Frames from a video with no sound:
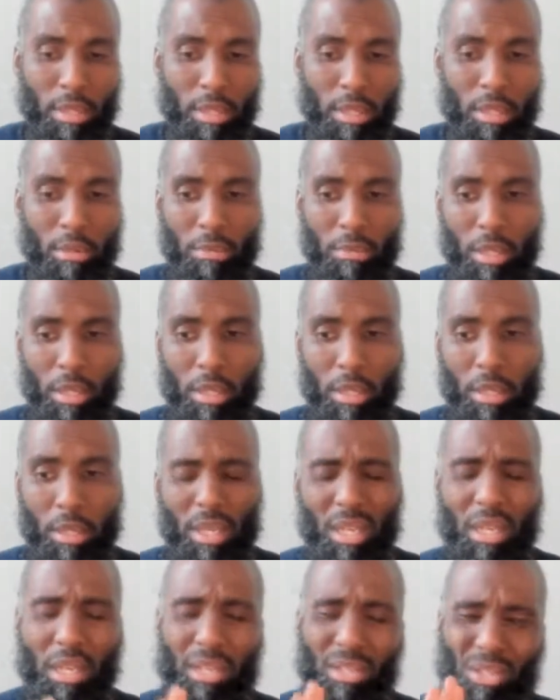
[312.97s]
And we
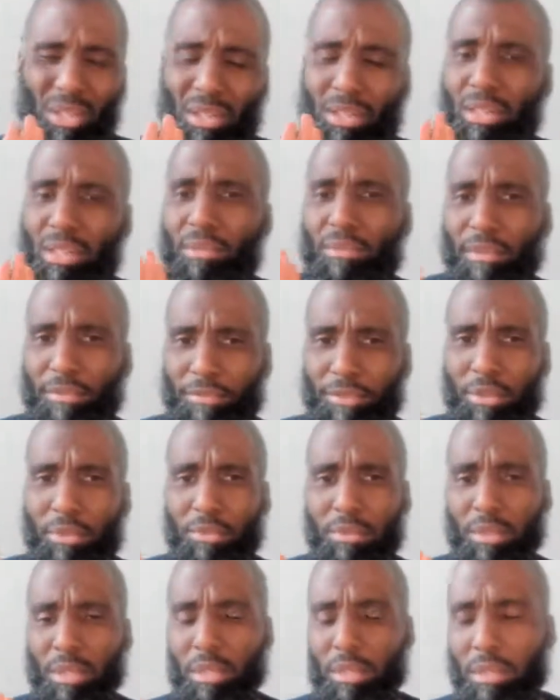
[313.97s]
talked a
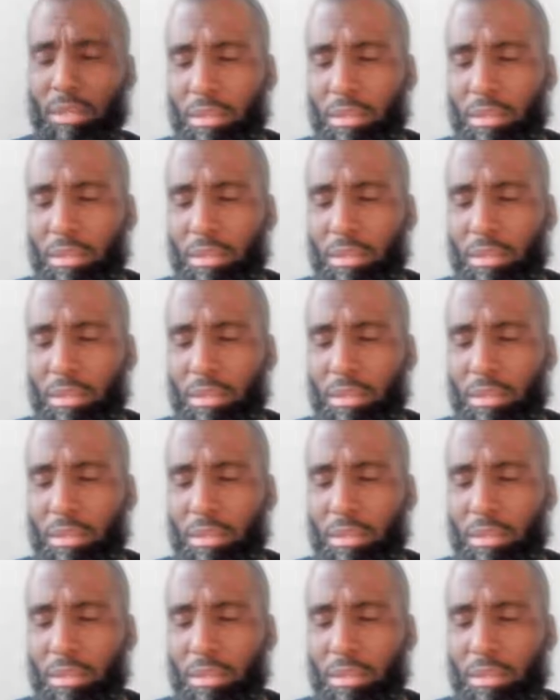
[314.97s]
few,